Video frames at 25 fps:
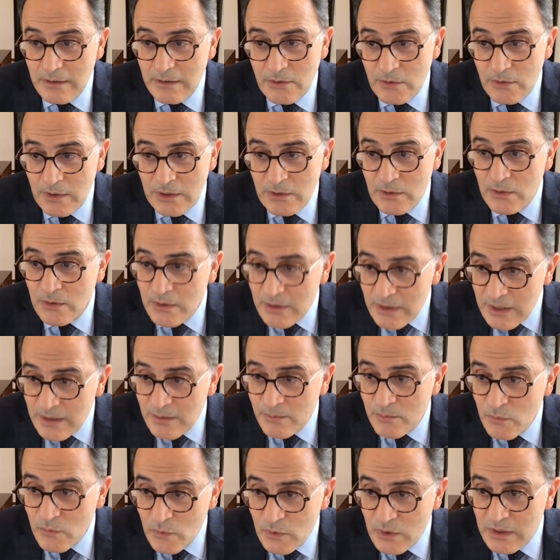You know, I don't
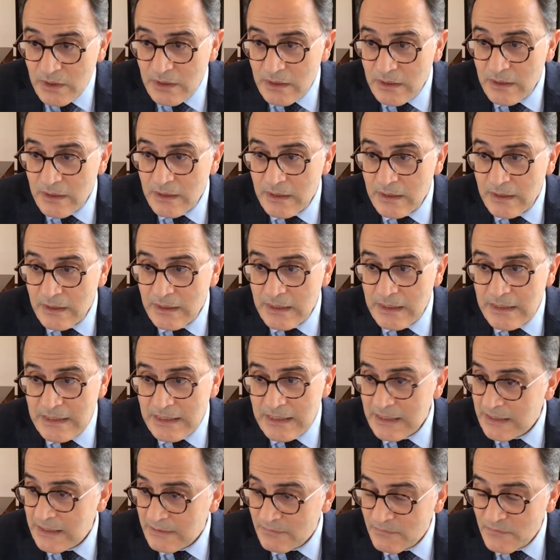come with, as
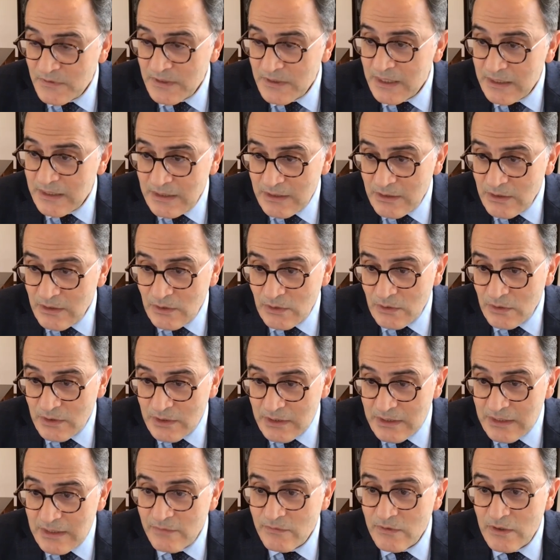I said
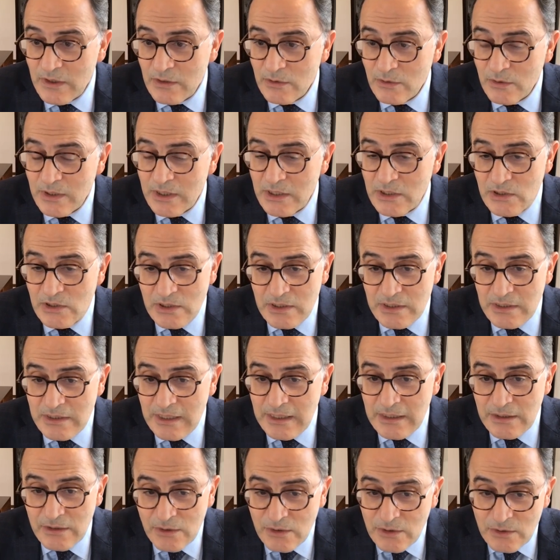on several occasions,
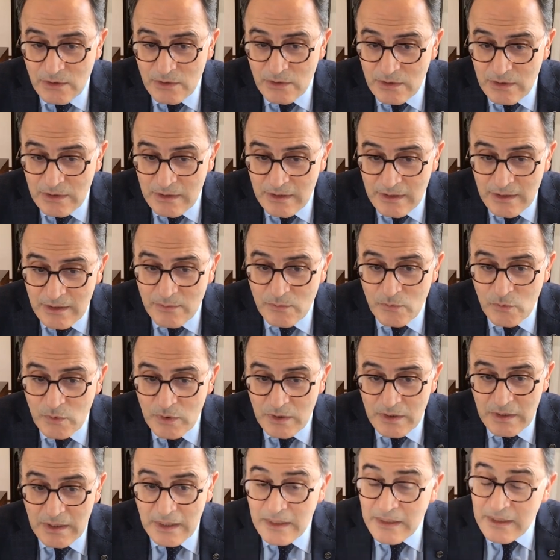I come
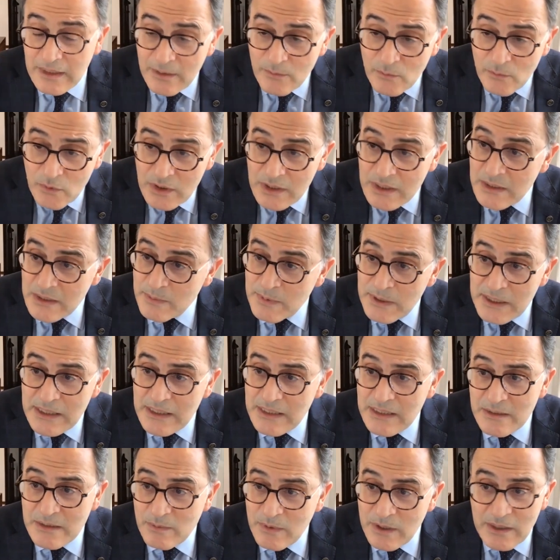with
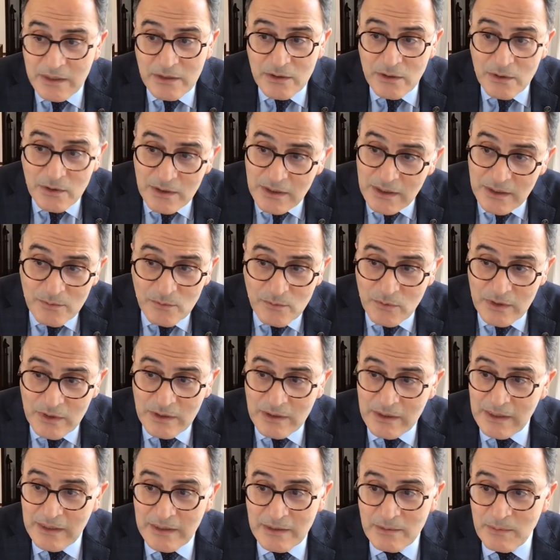experience, but I don't come with
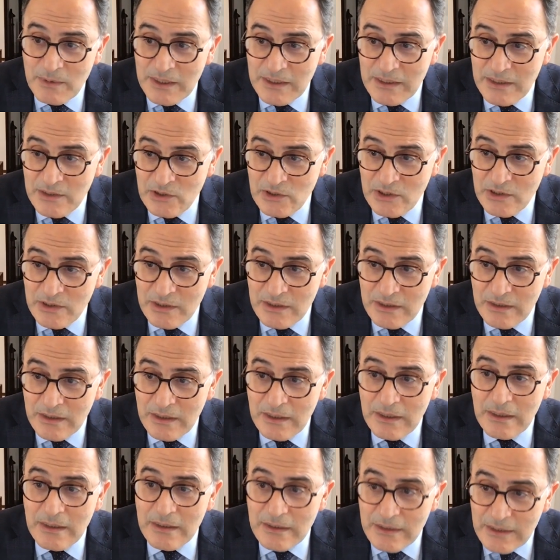a ready-made agenda.
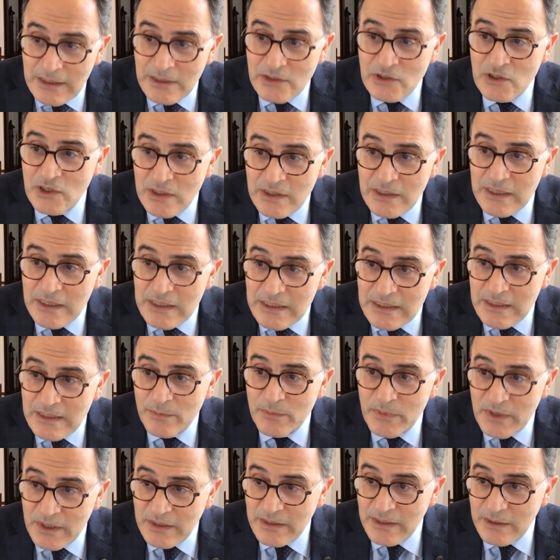The agenda is
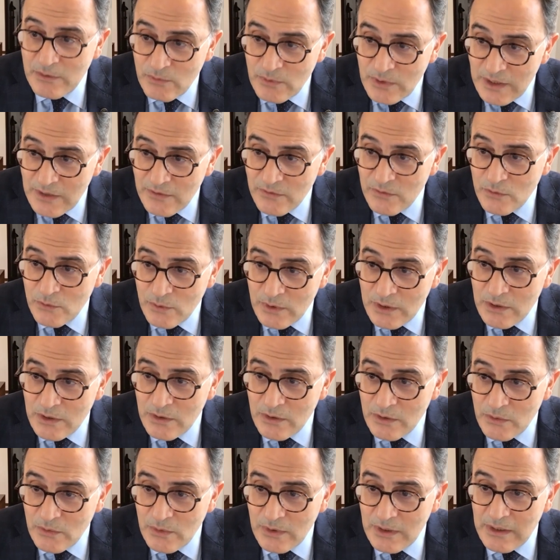something that we have to work
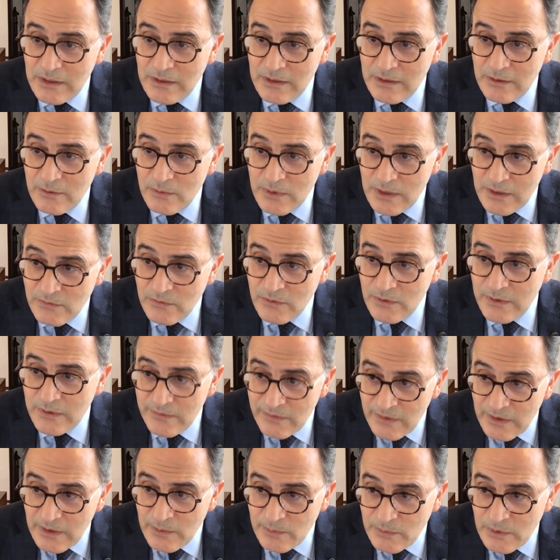on together. We have to
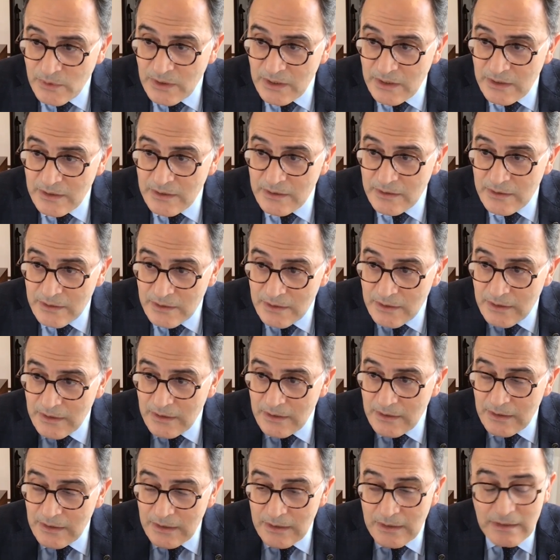develop together
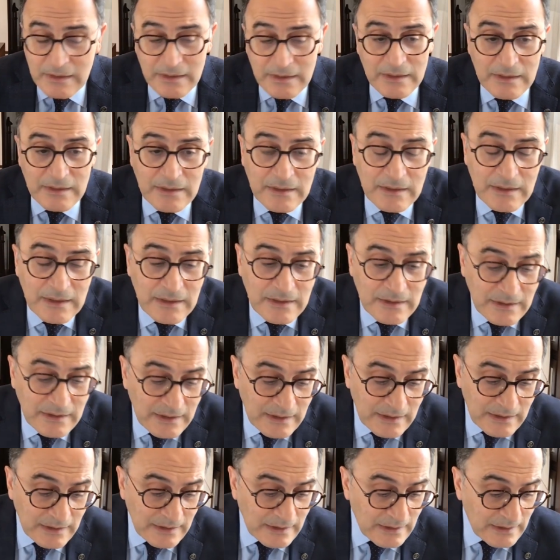and
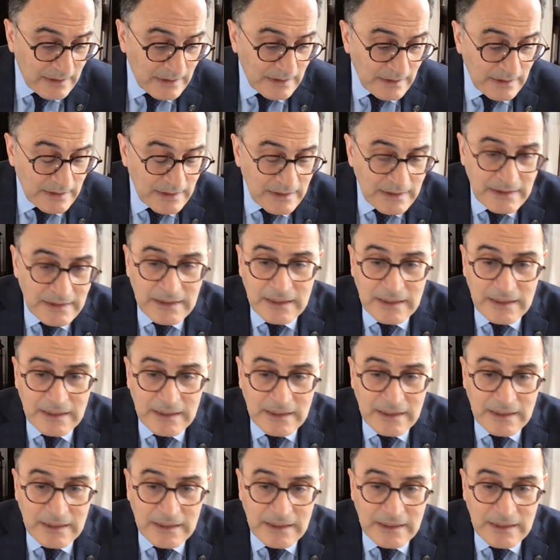then